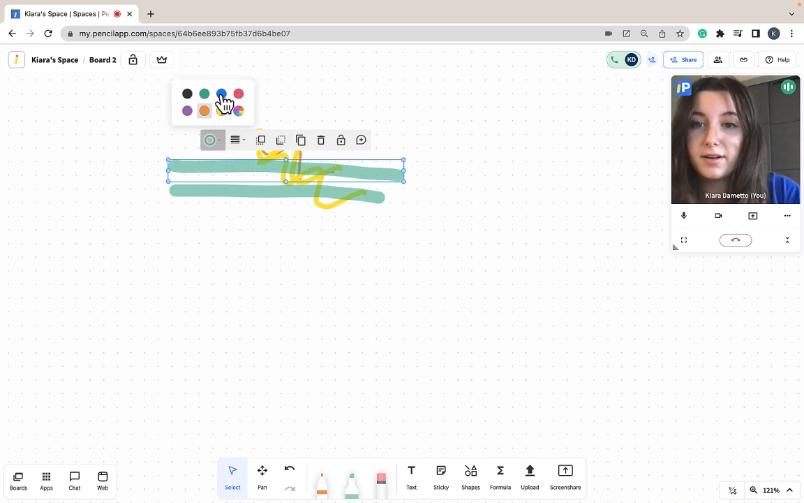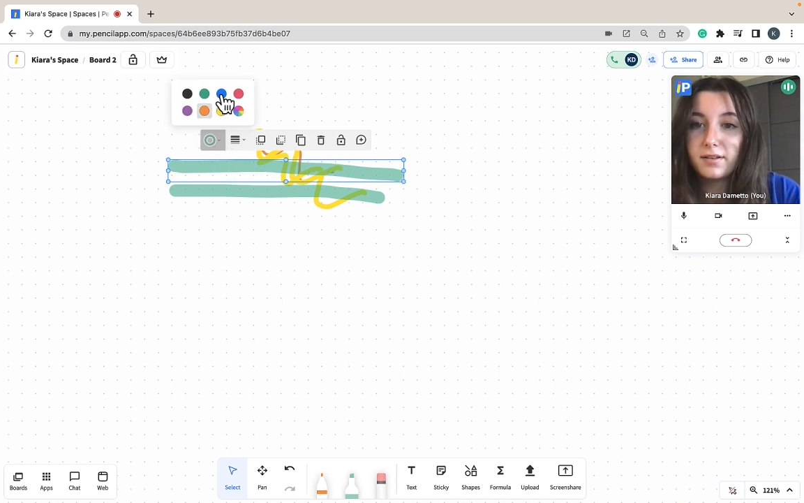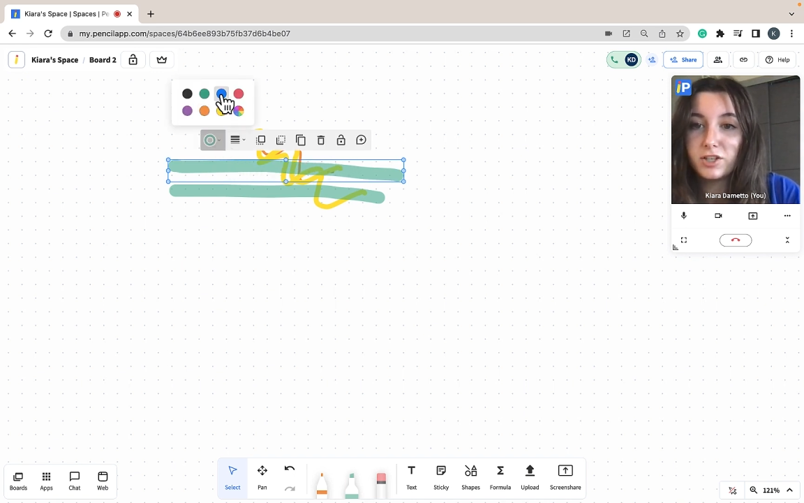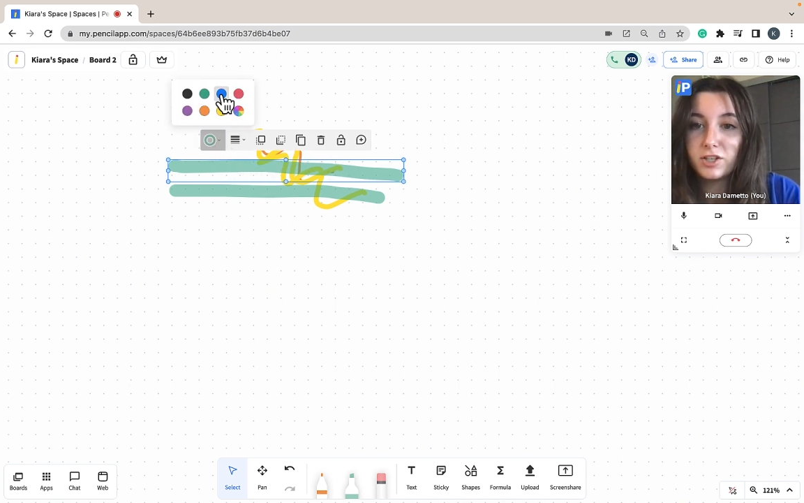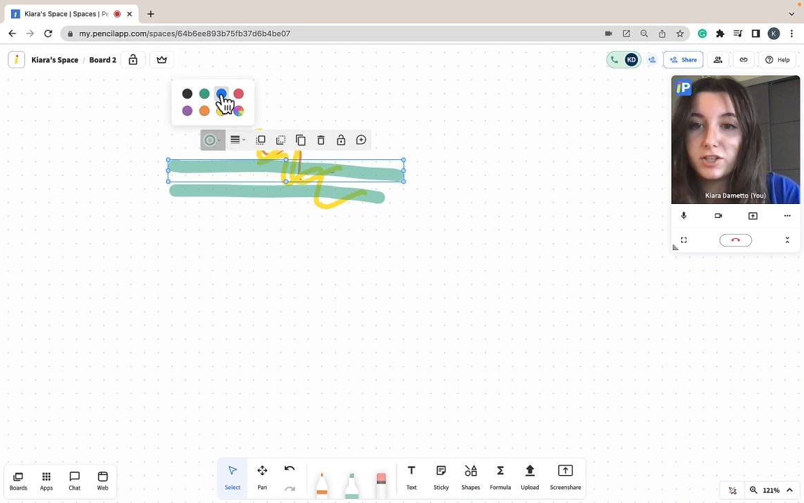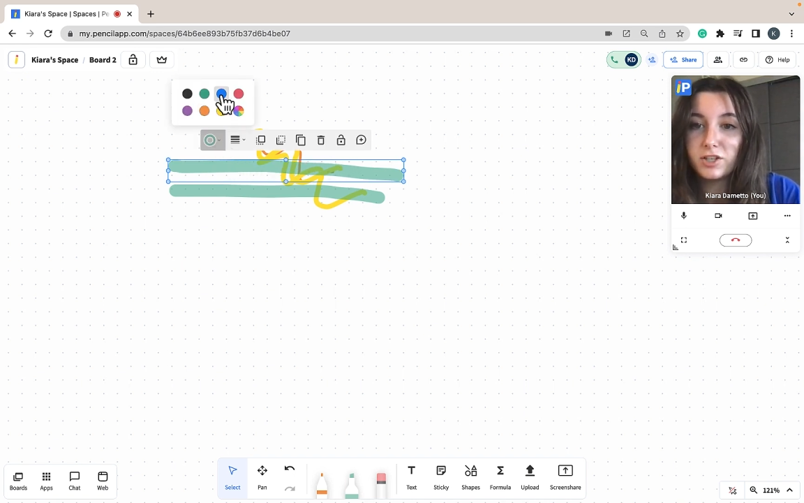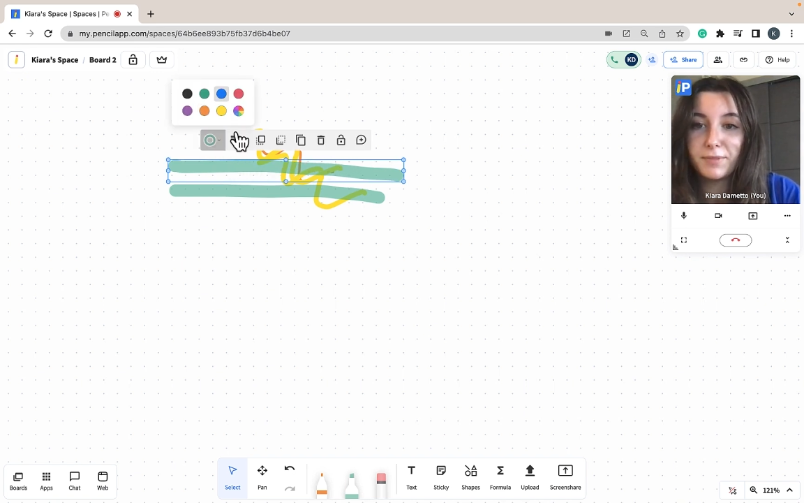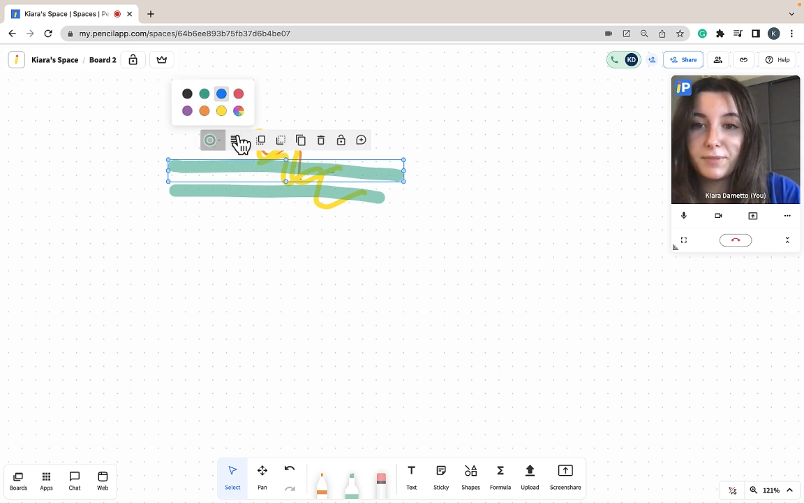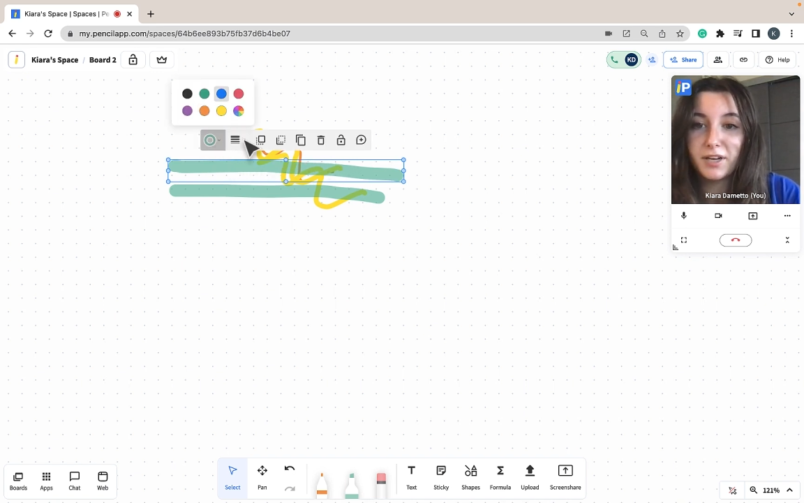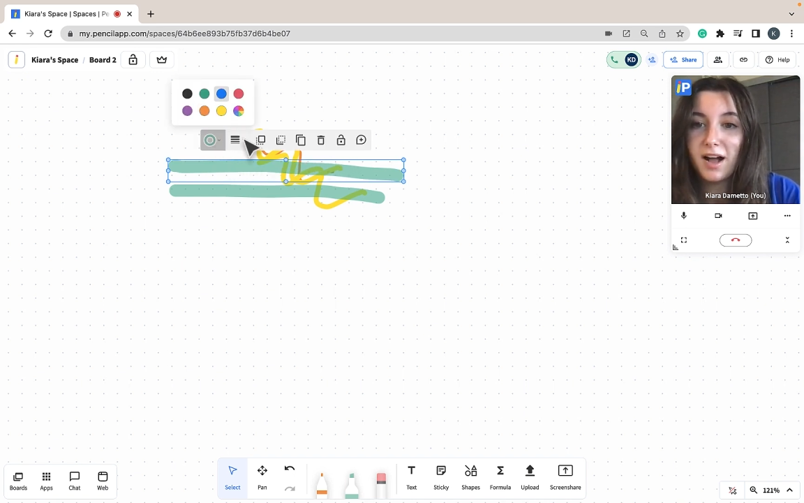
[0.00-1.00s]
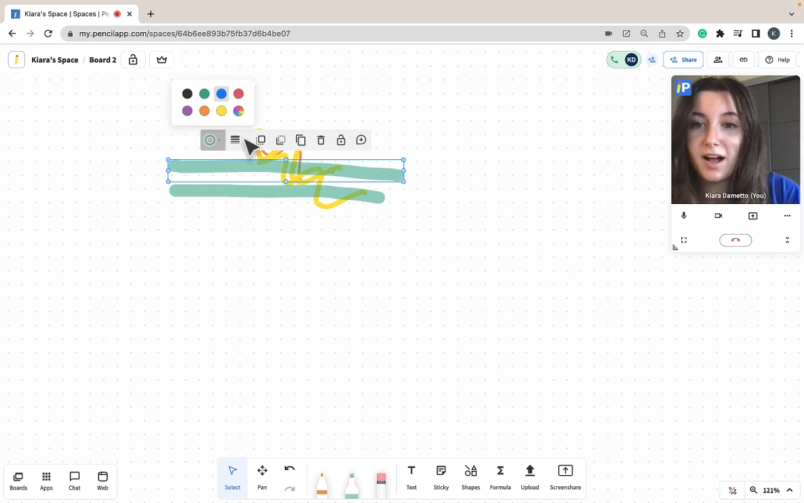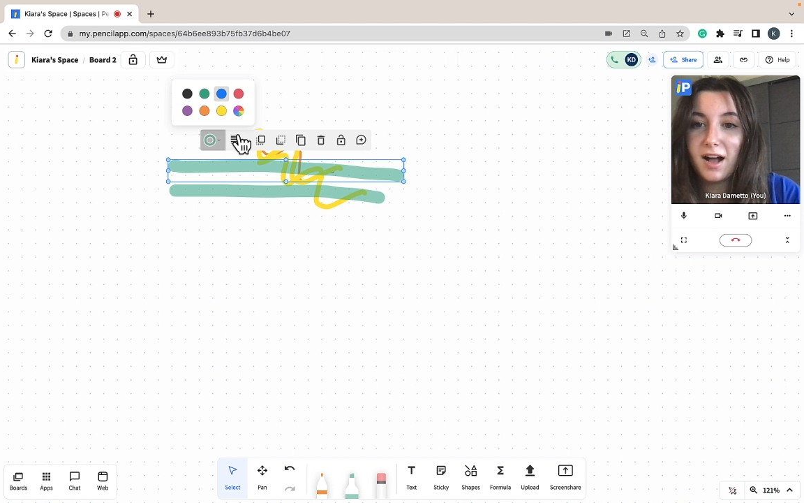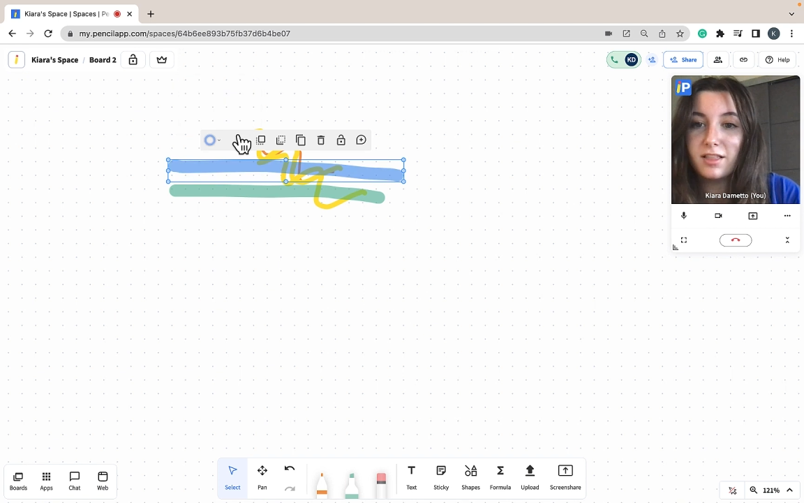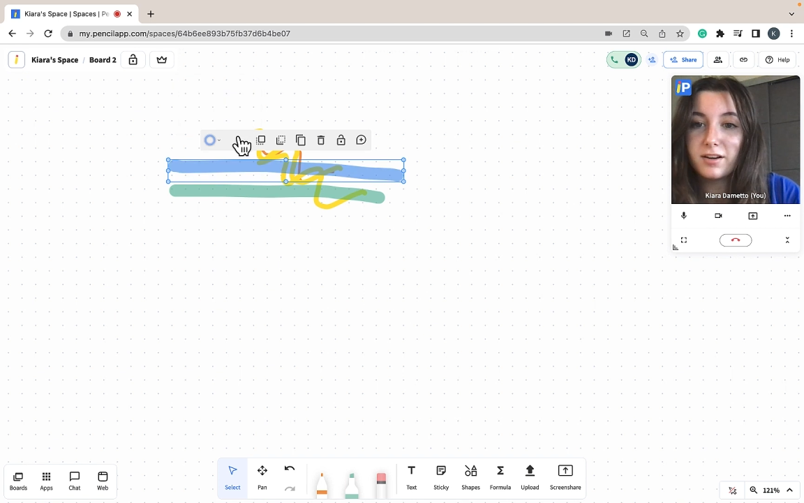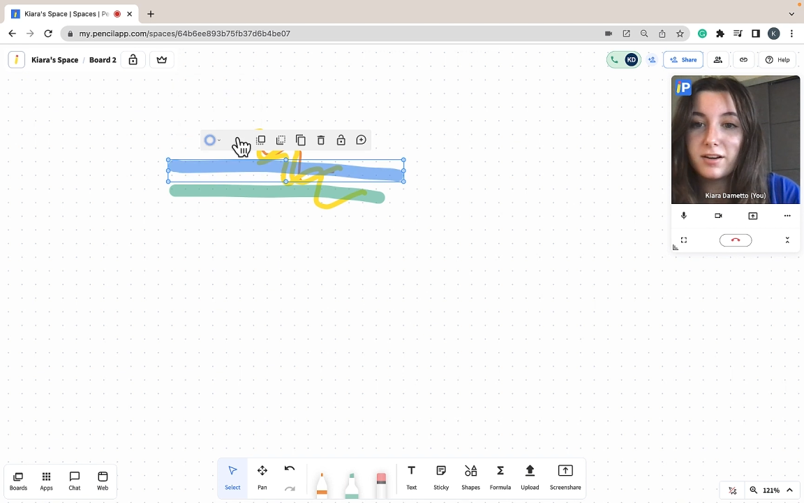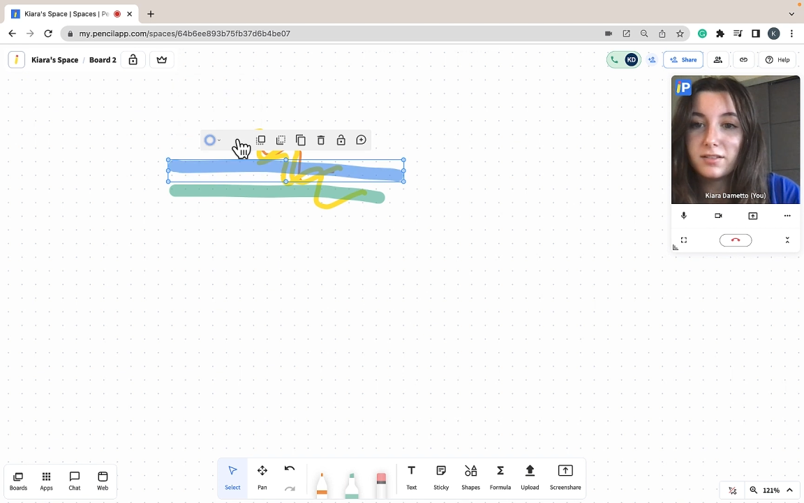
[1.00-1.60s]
and change up the color,